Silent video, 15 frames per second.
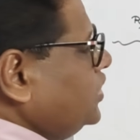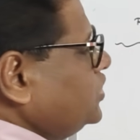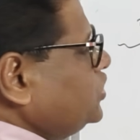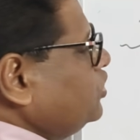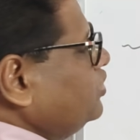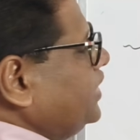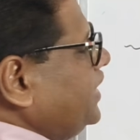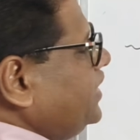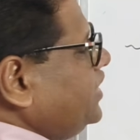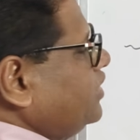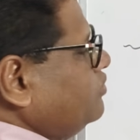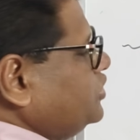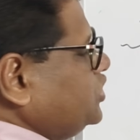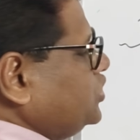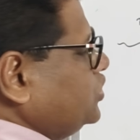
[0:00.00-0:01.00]
So that
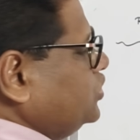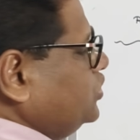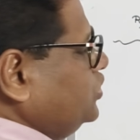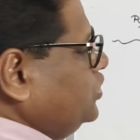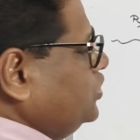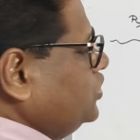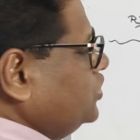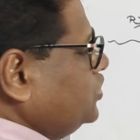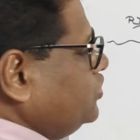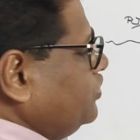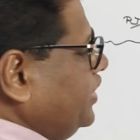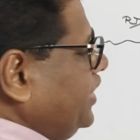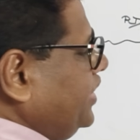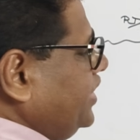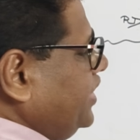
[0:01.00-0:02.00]
comes to
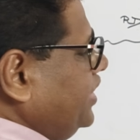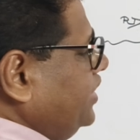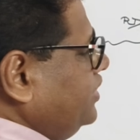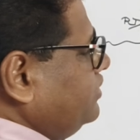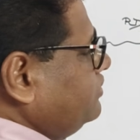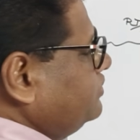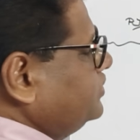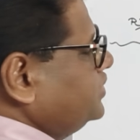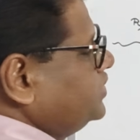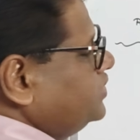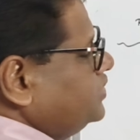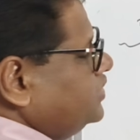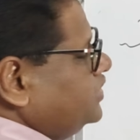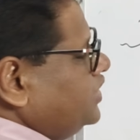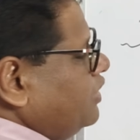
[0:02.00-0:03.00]
20
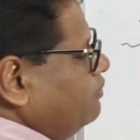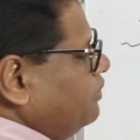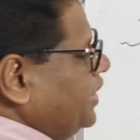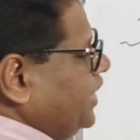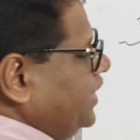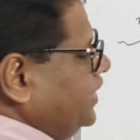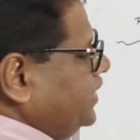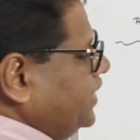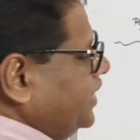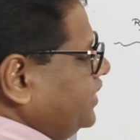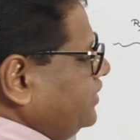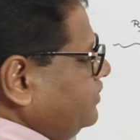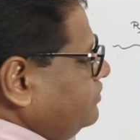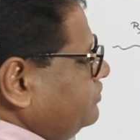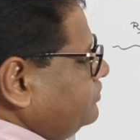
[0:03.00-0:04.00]
by
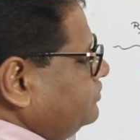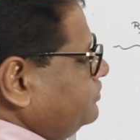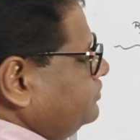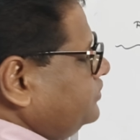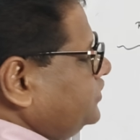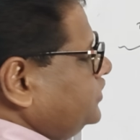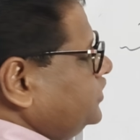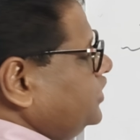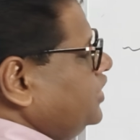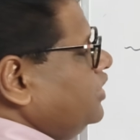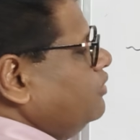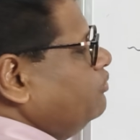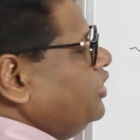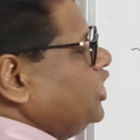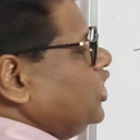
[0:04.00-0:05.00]
10,
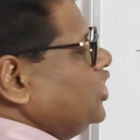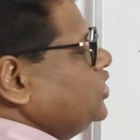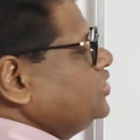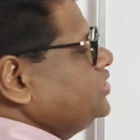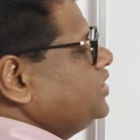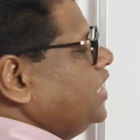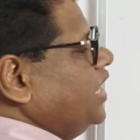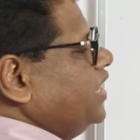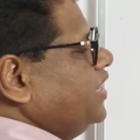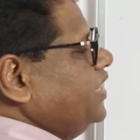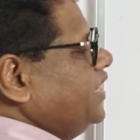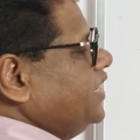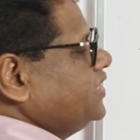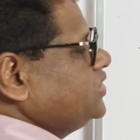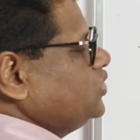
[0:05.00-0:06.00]
because
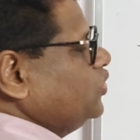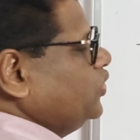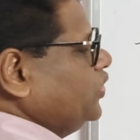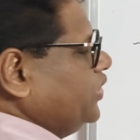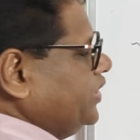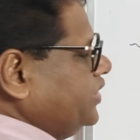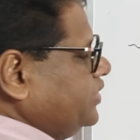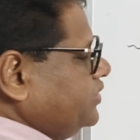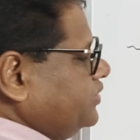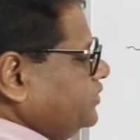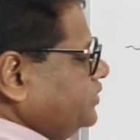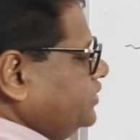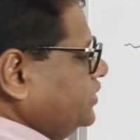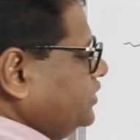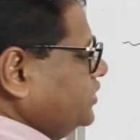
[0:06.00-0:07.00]
RD has no unit.
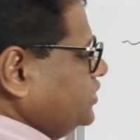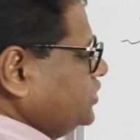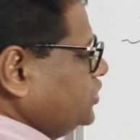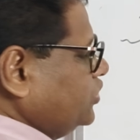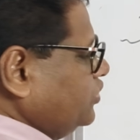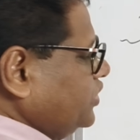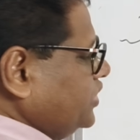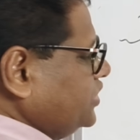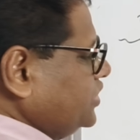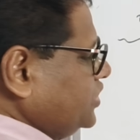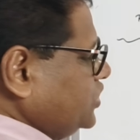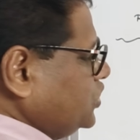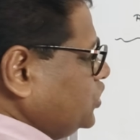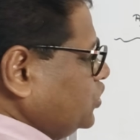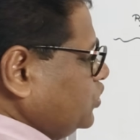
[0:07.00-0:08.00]
So this
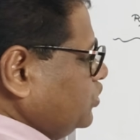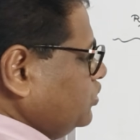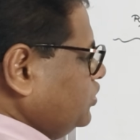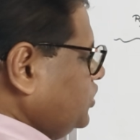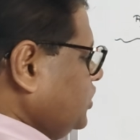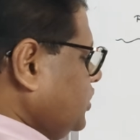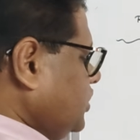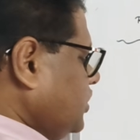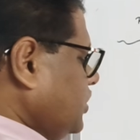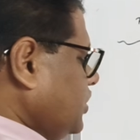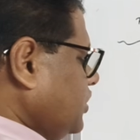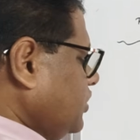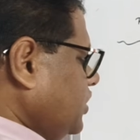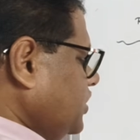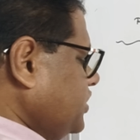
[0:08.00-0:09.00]
is 2.
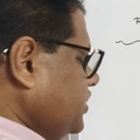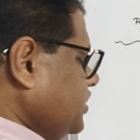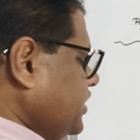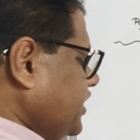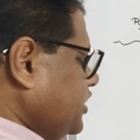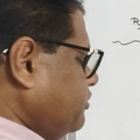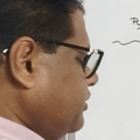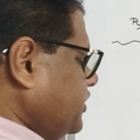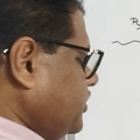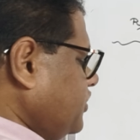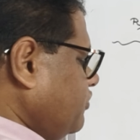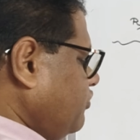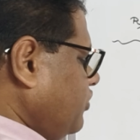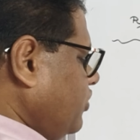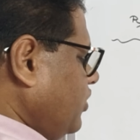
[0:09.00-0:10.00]
This is the
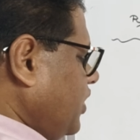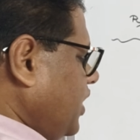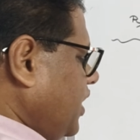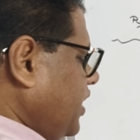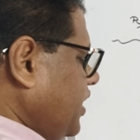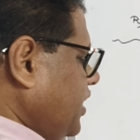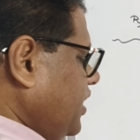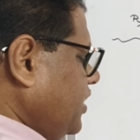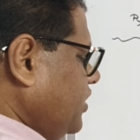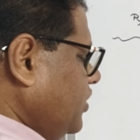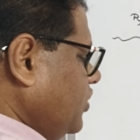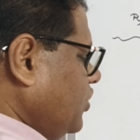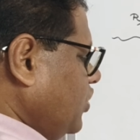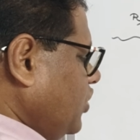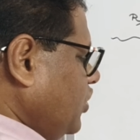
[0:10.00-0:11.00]
expression for
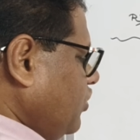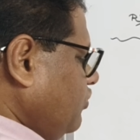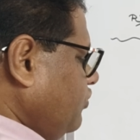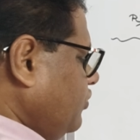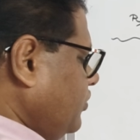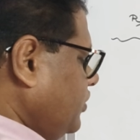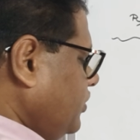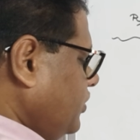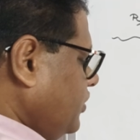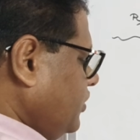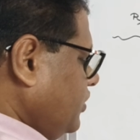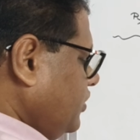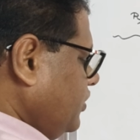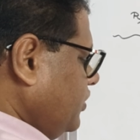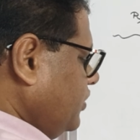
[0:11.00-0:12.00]
RD of
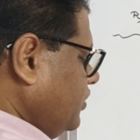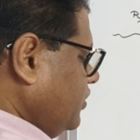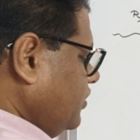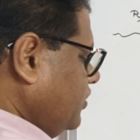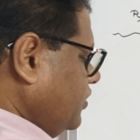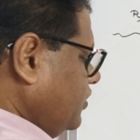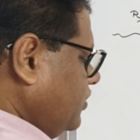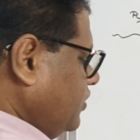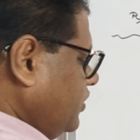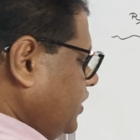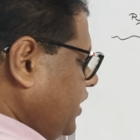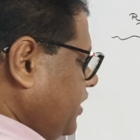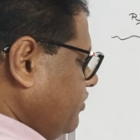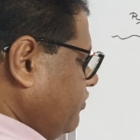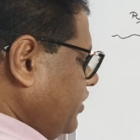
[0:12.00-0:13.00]

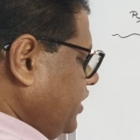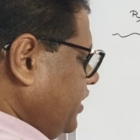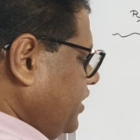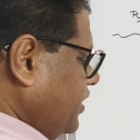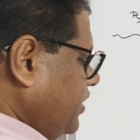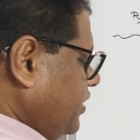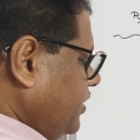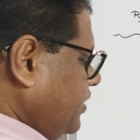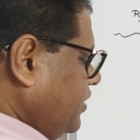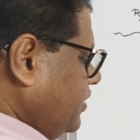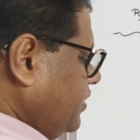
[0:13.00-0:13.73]
liquid